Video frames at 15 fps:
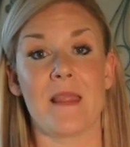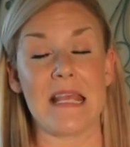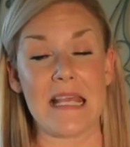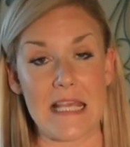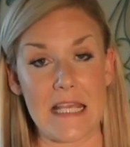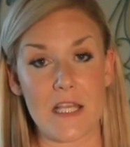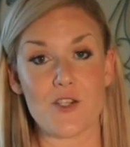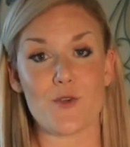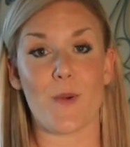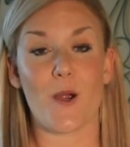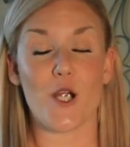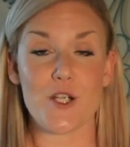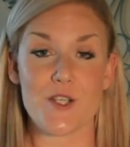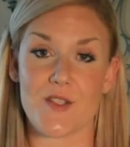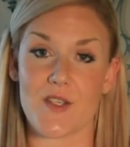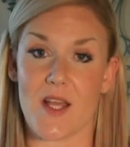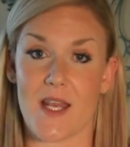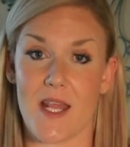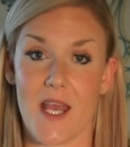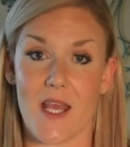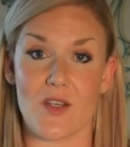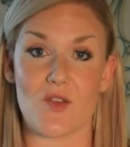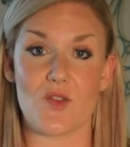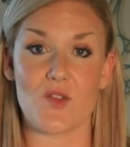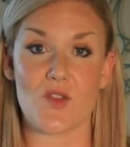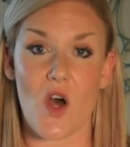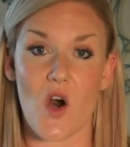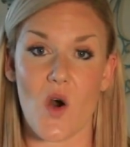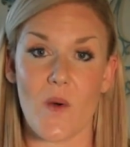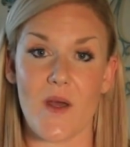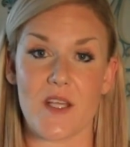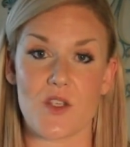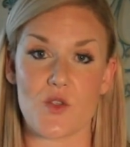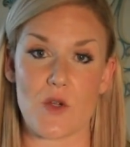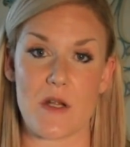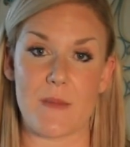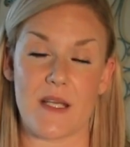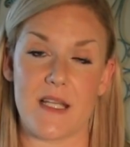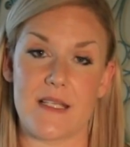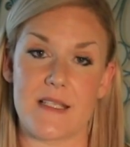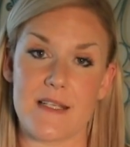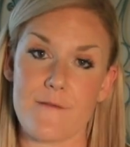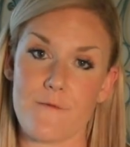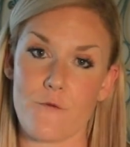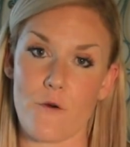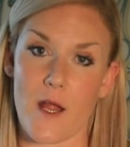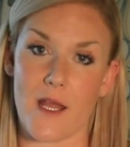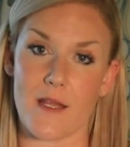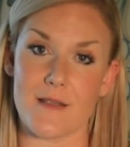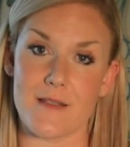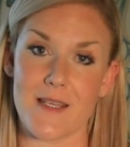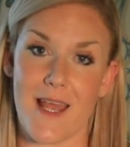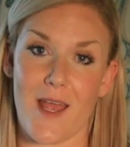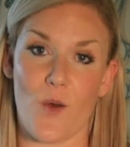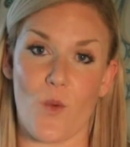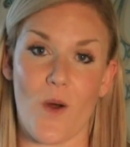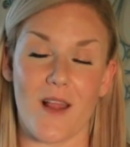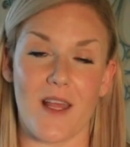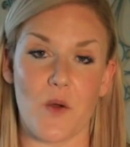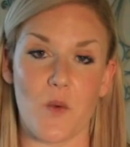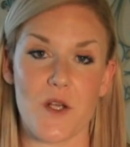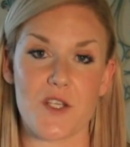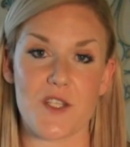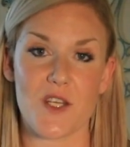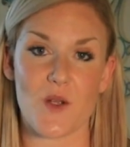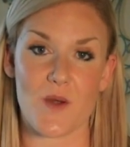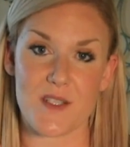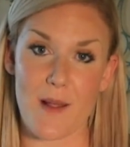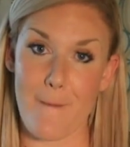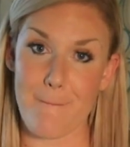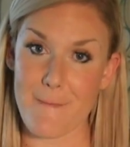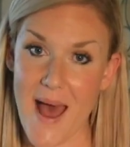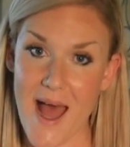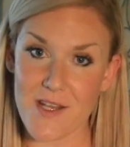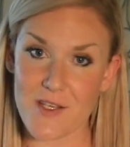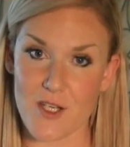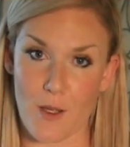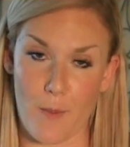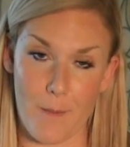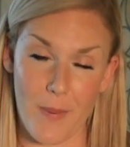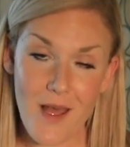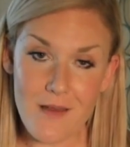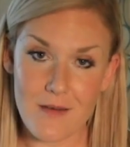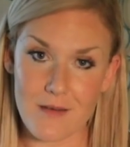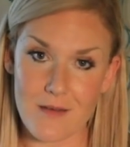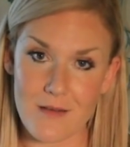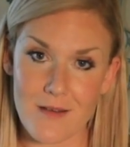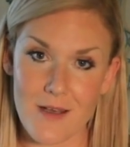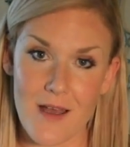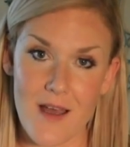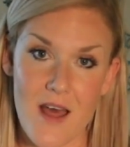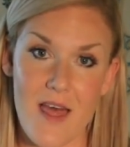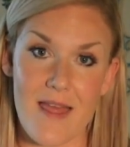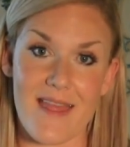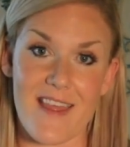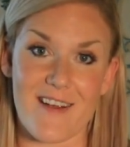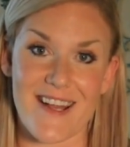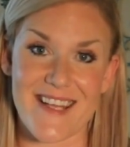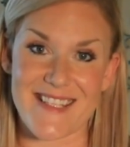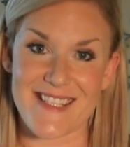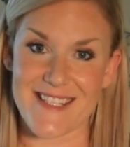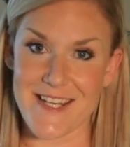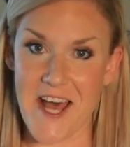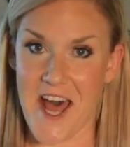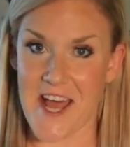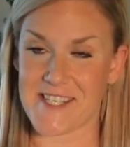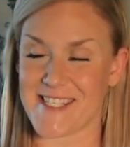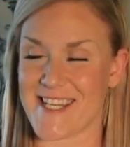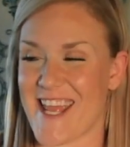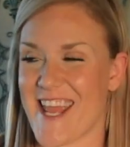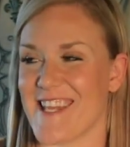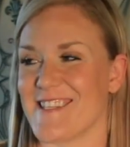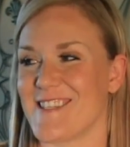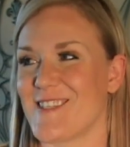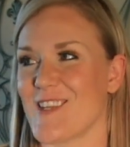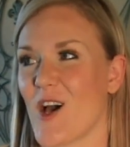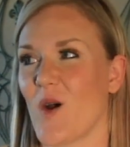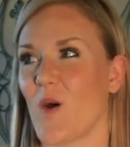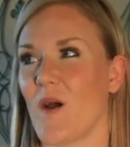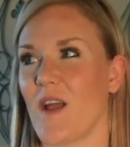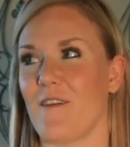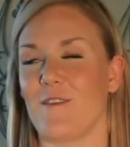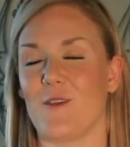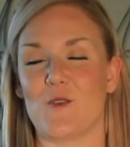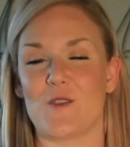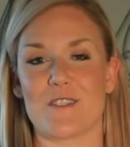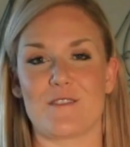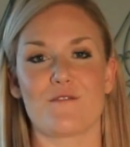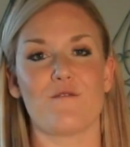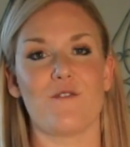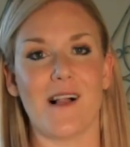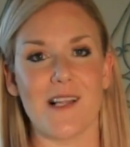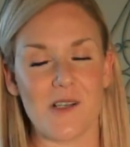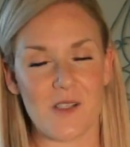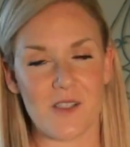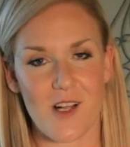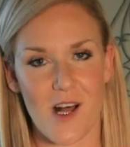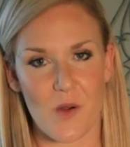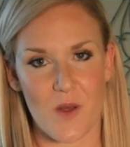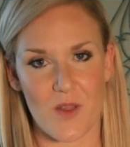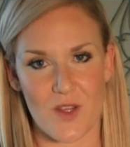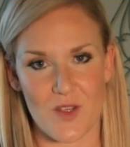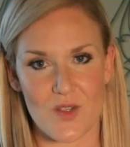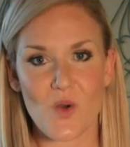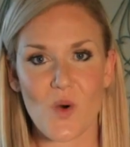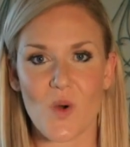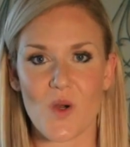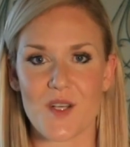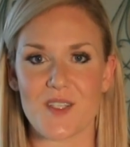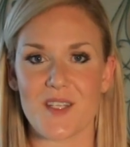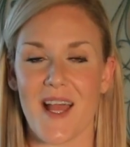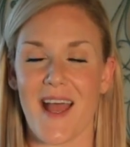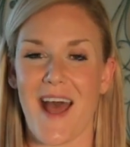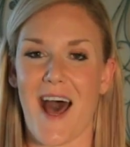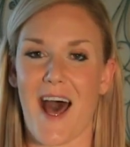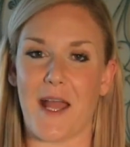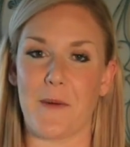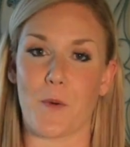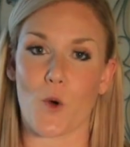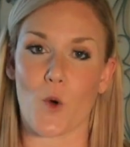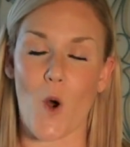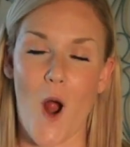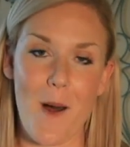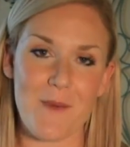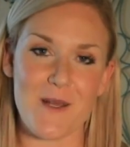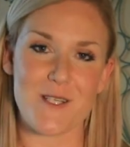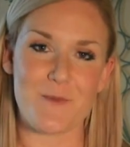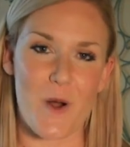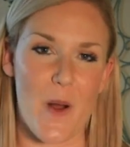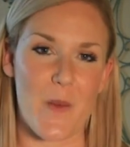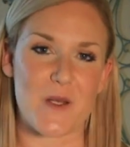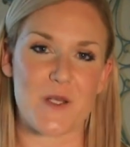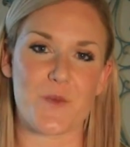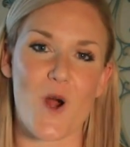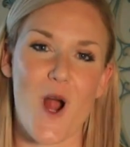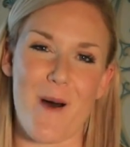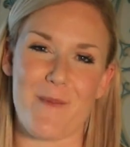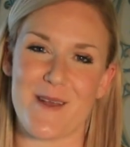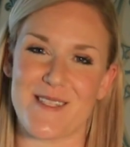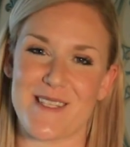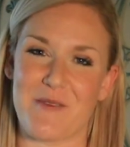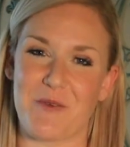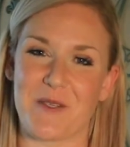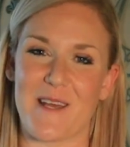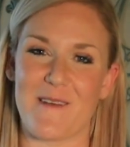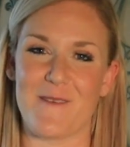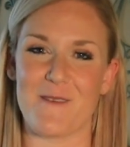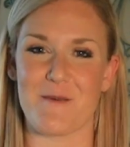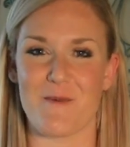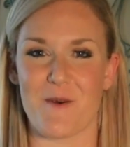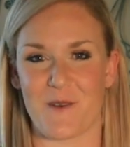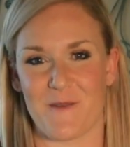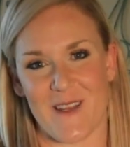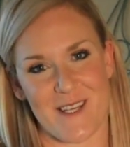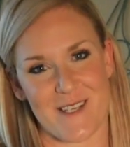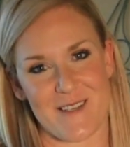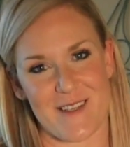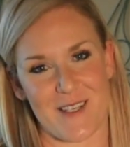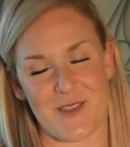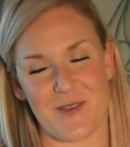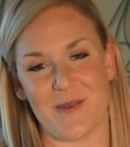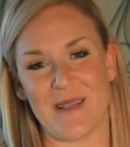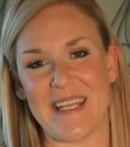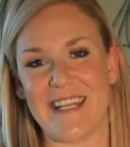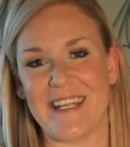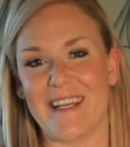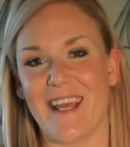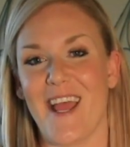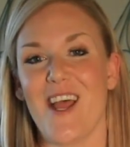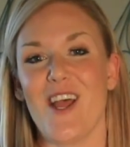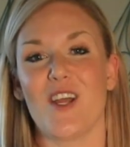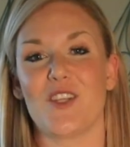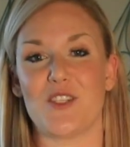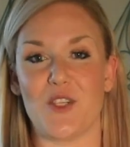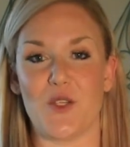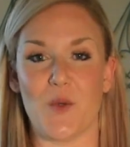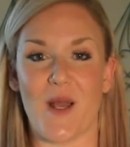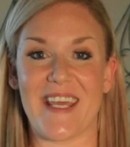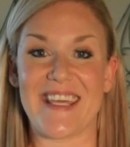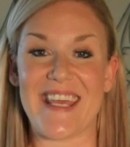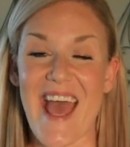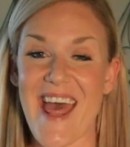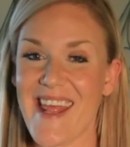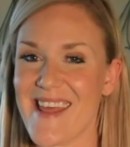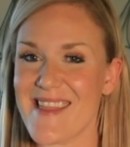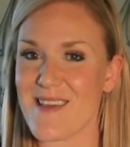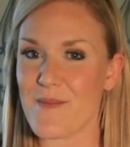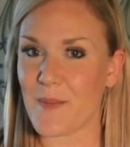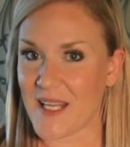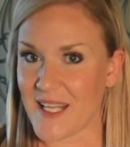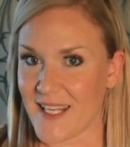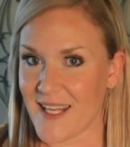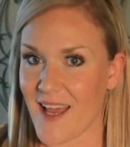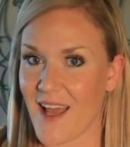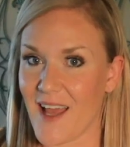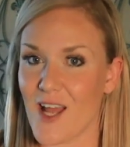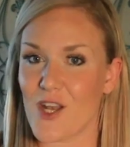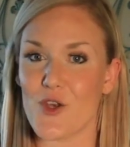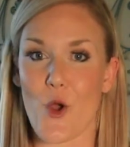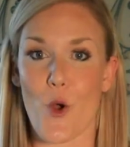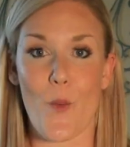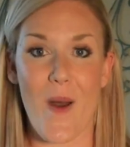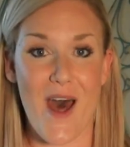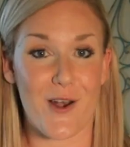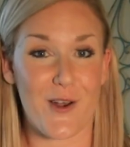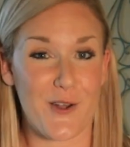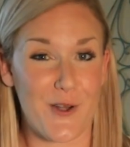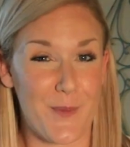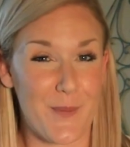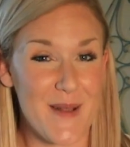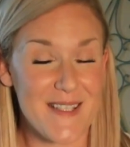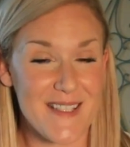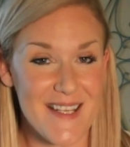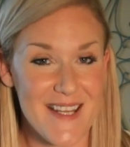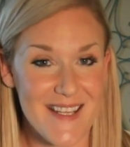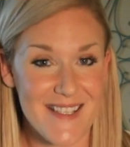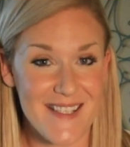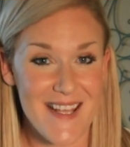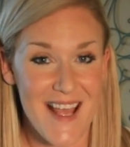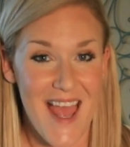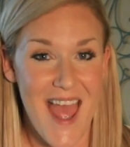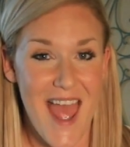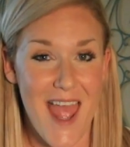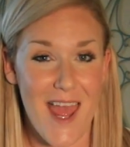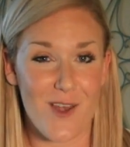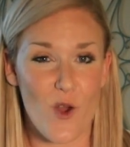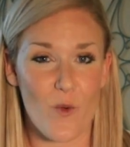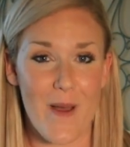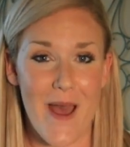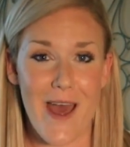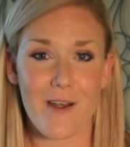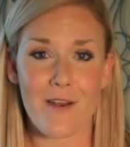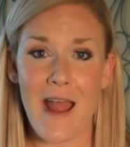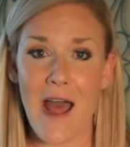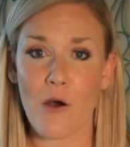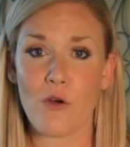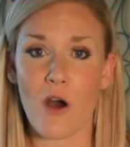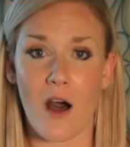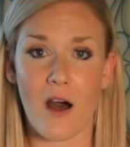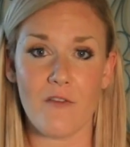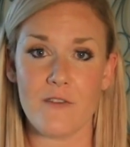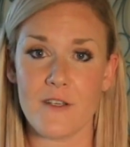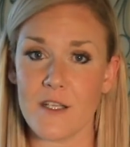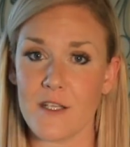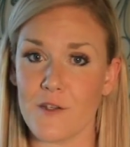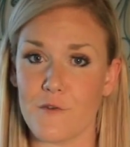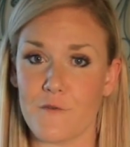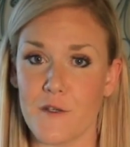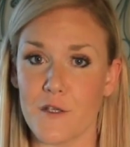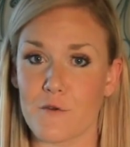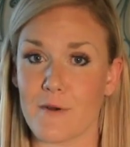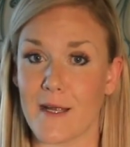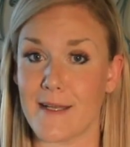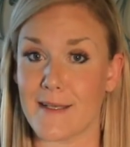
each person is so extremely different. And while I wish there was a magic button, there is not. And so if you just follow along with this course, I promise, it will give you the motivation that you need to get in the media, no matter your business, and no matter how confident you feel right